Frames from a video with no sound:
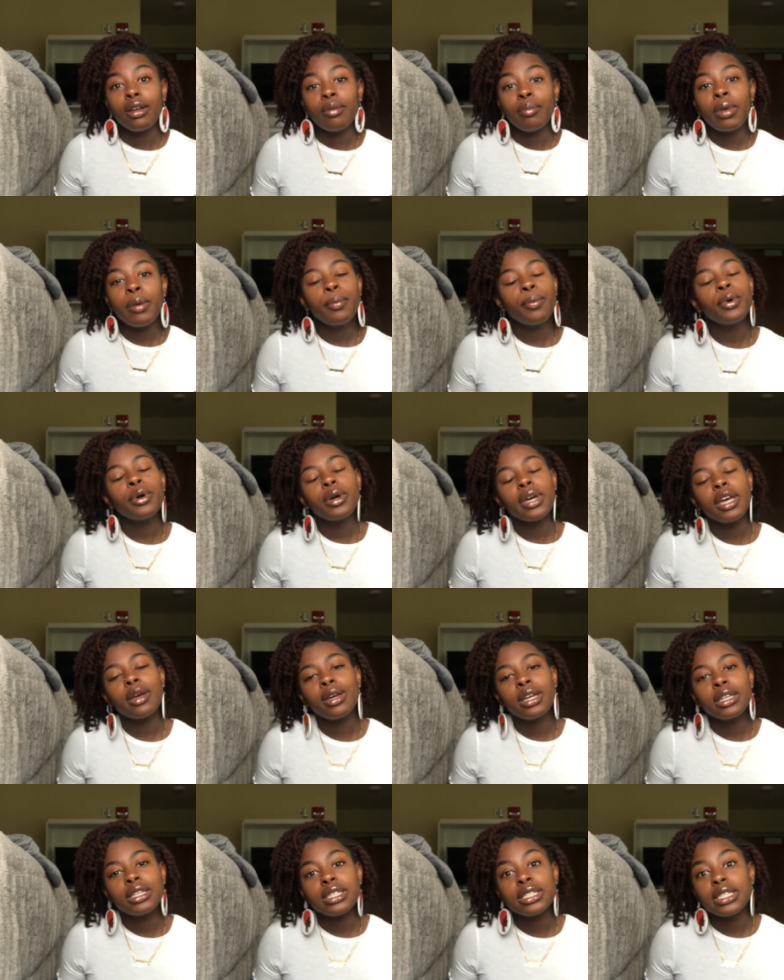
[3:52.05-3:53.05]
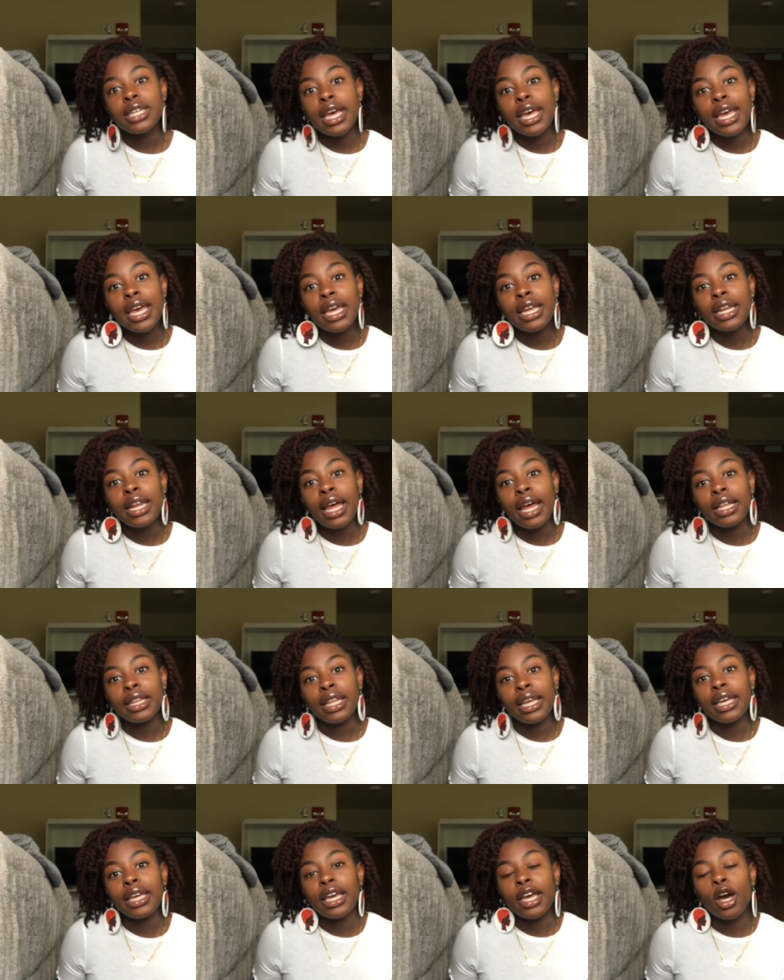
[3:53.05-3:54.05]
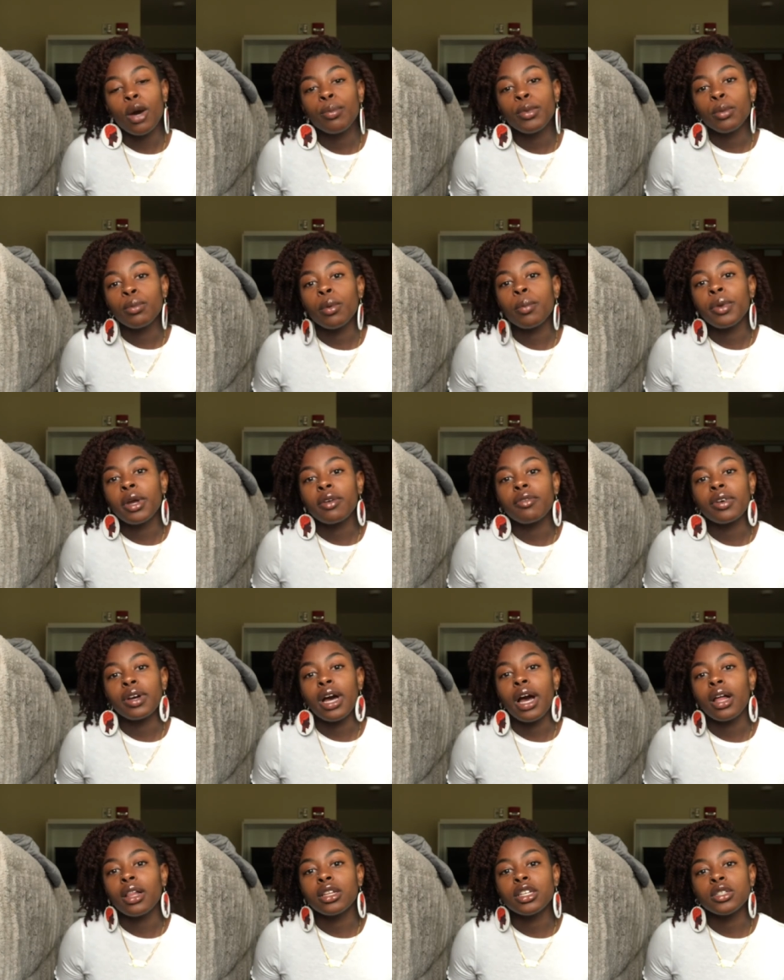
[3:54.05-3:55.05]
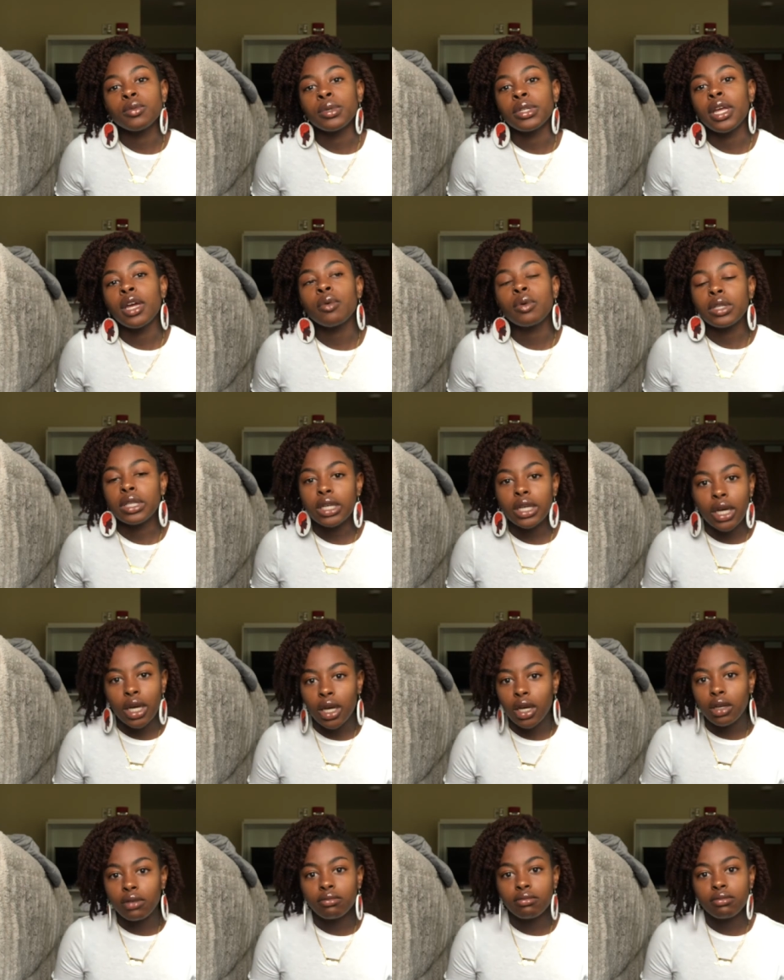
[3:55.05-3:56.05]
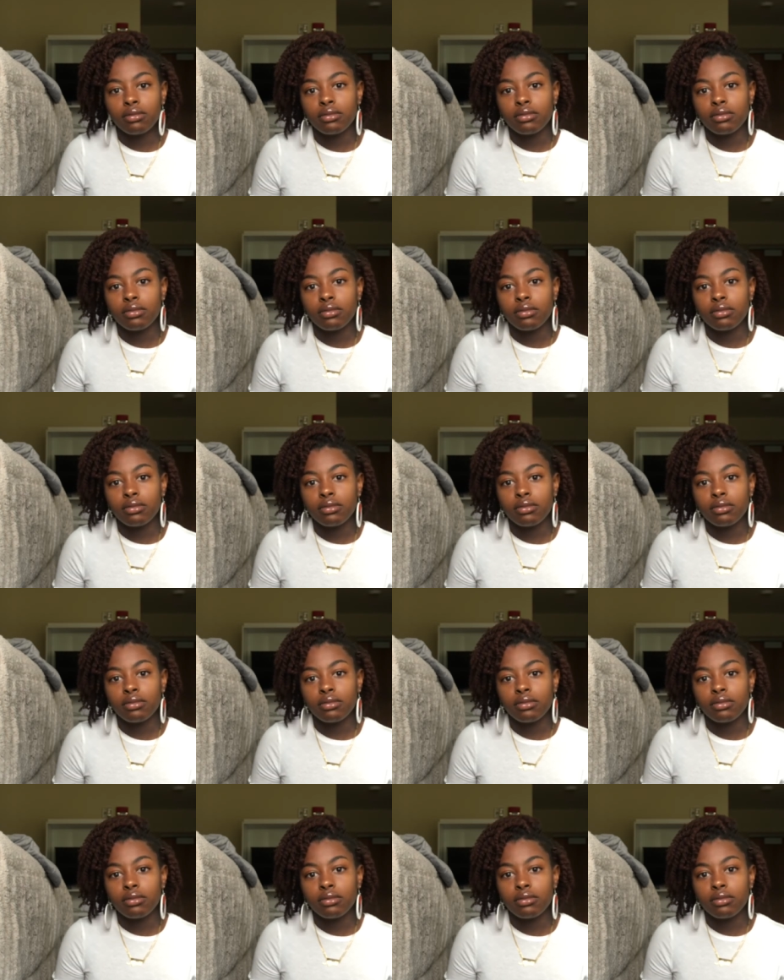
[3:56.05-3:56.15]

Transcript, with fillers: people can say that they can help you prepare for college but they really can't